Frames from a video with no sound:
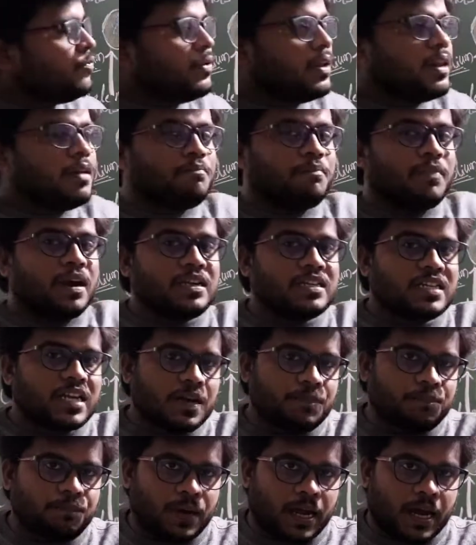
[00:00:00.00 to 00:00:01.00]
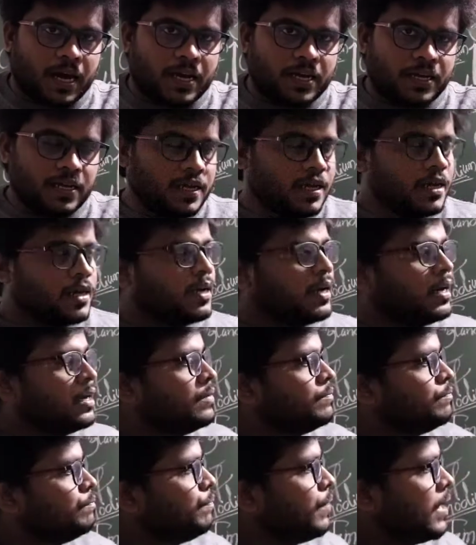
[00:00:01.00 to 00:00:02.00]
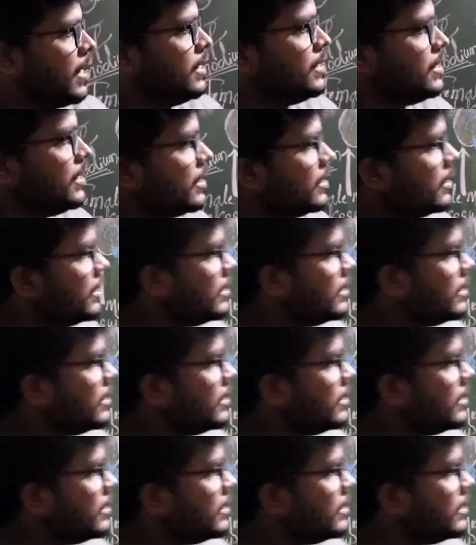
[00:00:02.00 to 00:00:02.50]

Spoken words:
will multiply by the